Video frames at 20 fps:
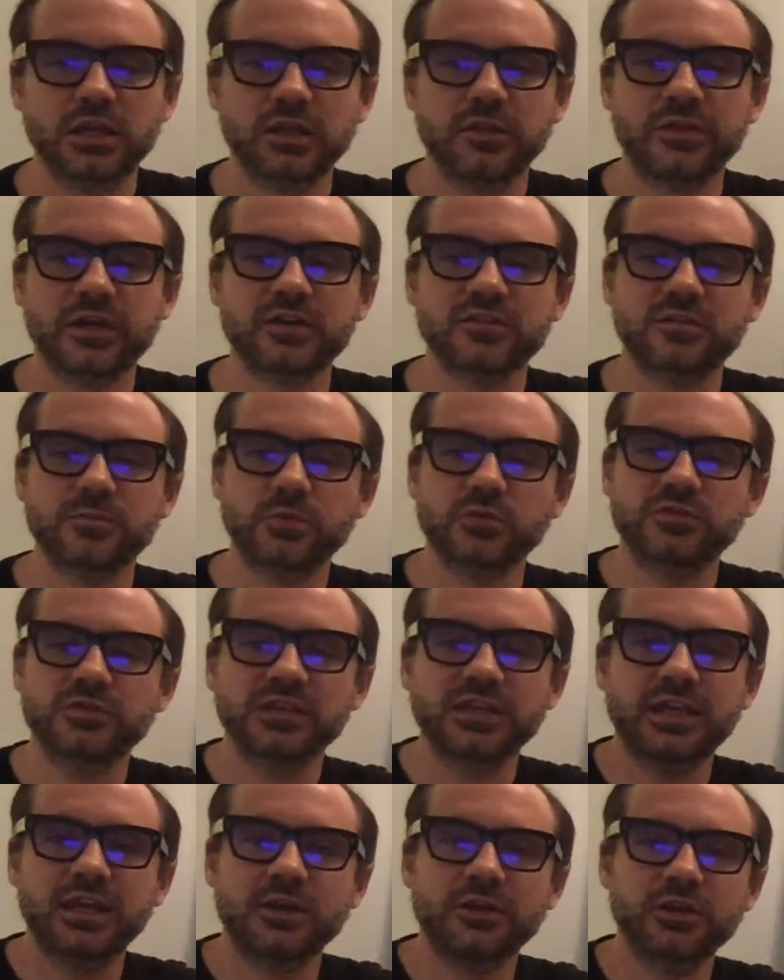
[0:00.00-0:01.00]
that is supposed to
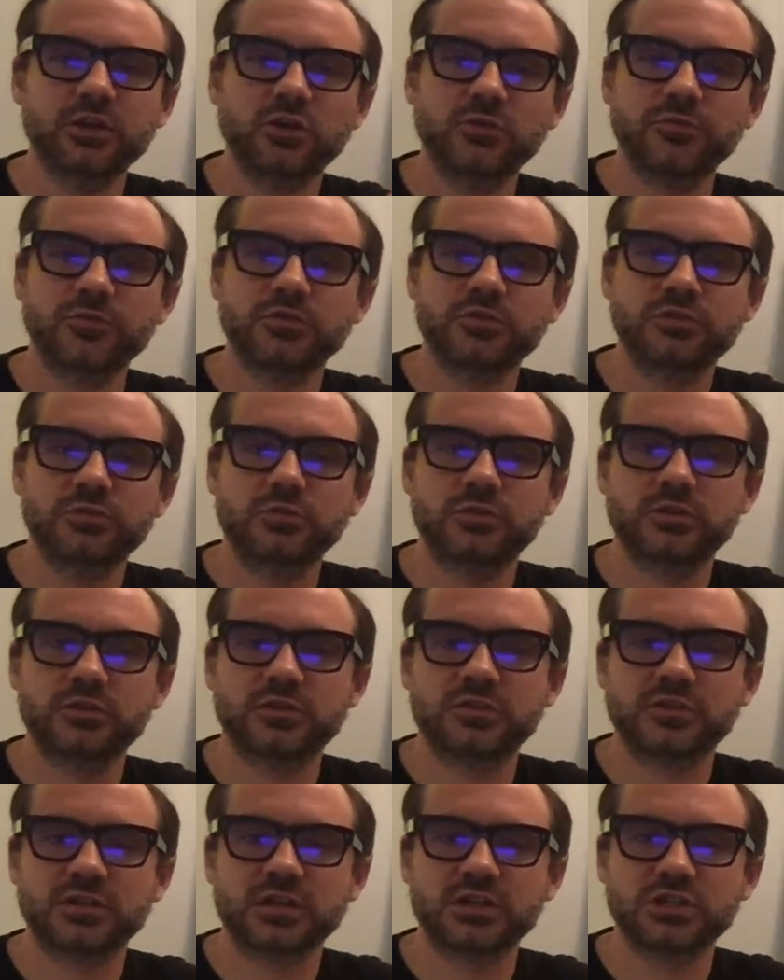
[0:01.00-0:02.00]
carry over to the
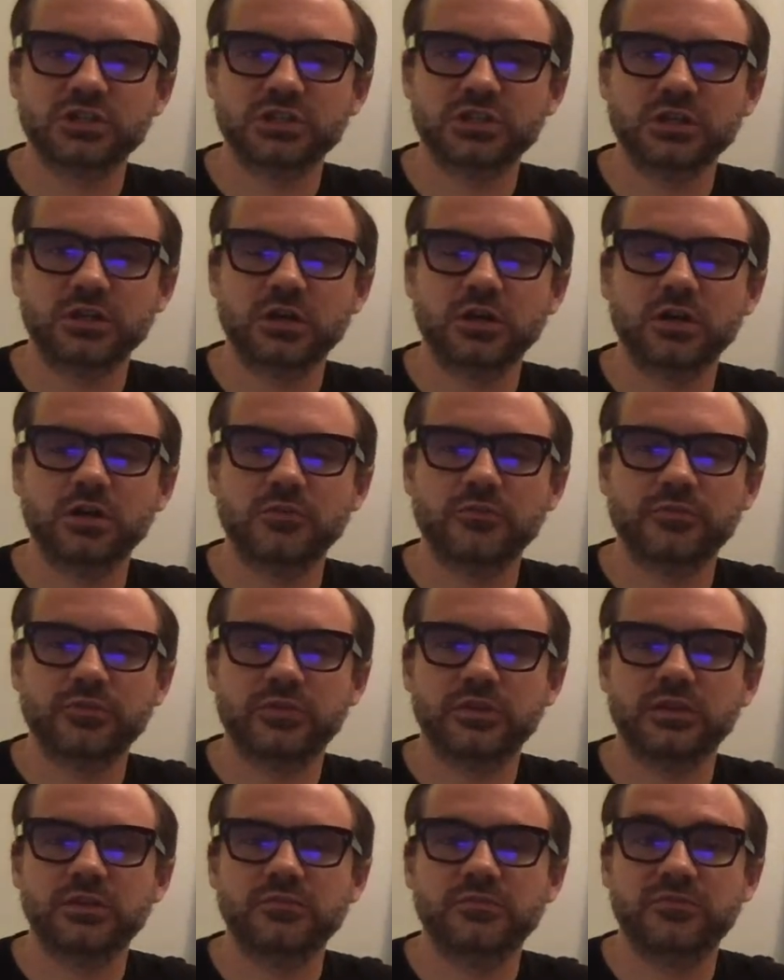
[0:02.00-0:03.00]
discussion of
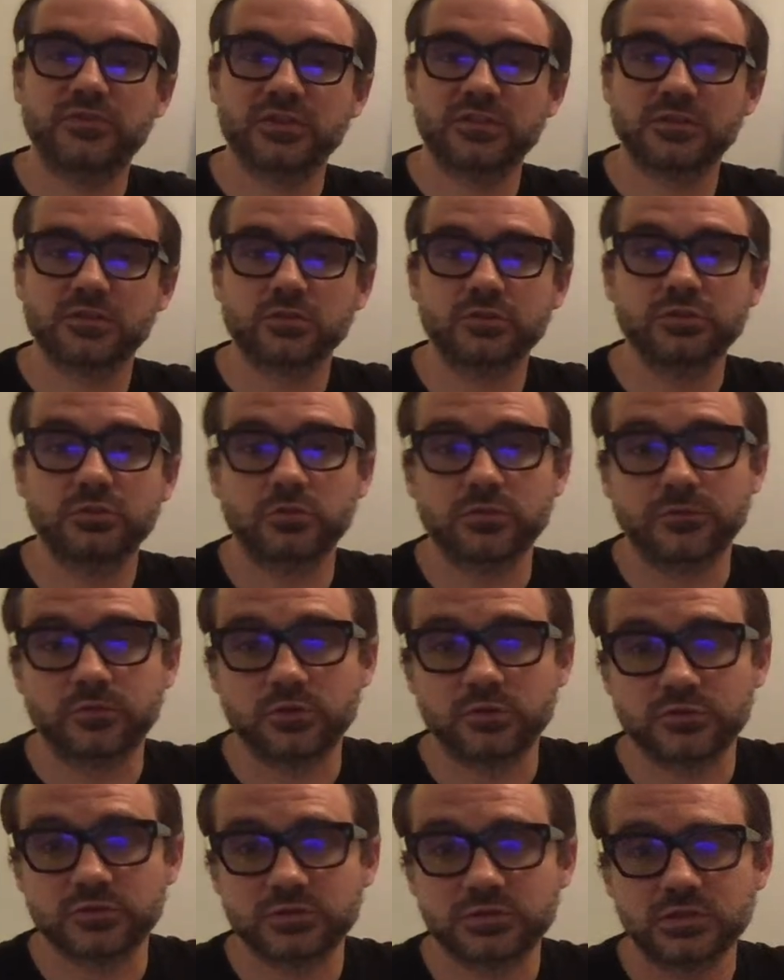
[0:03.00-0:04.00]
the physical
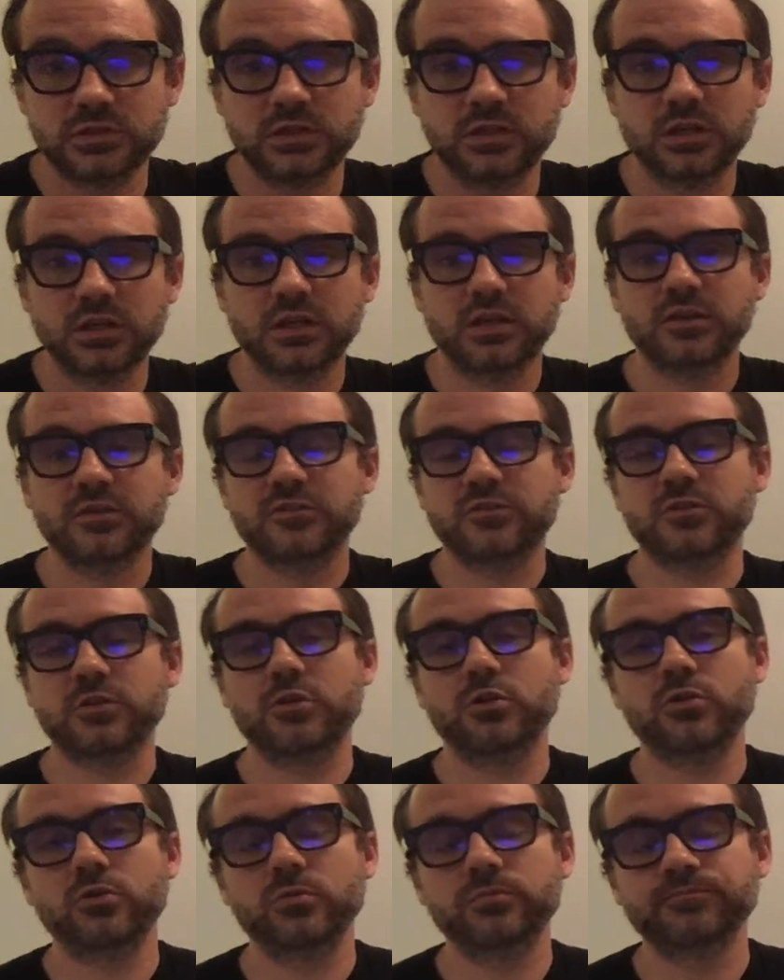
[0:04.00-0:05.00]
universe.
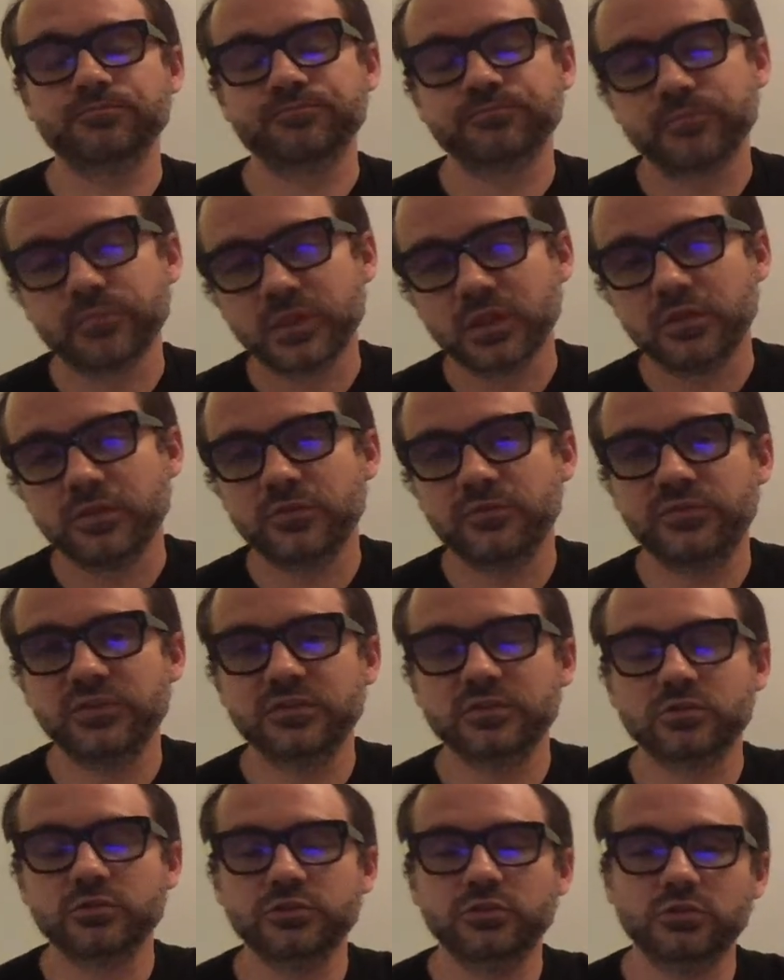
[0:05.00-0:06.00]
So the
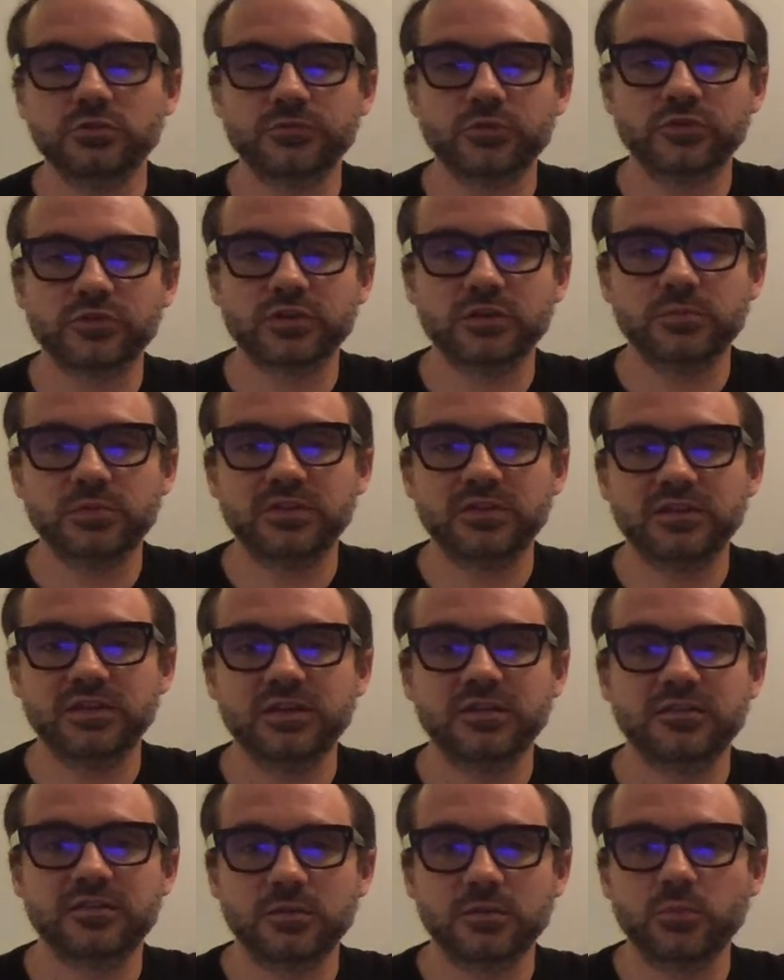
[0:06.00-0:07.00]
physical universe could be
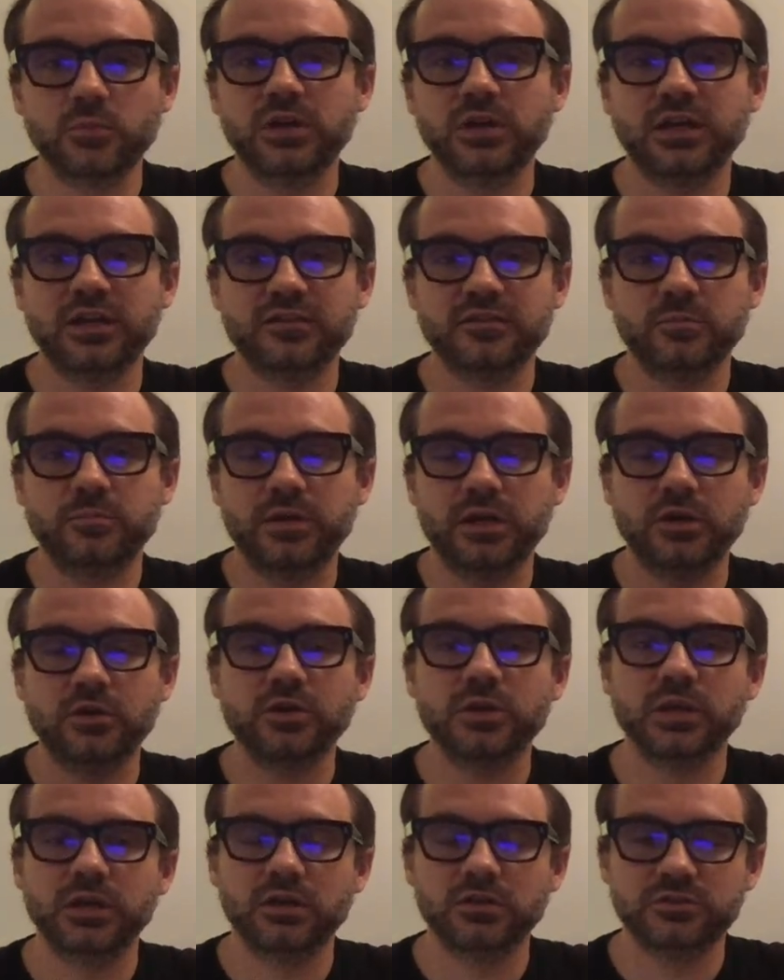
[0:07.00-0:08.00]
seen somewhat as a
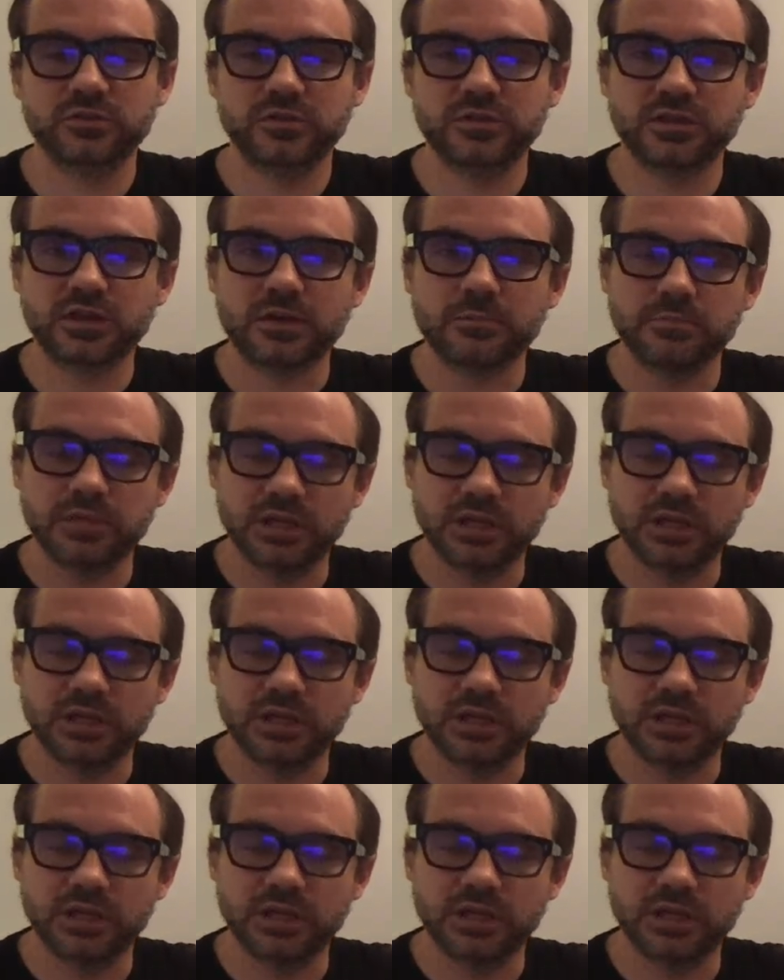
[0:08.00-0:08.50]
parallel to the dot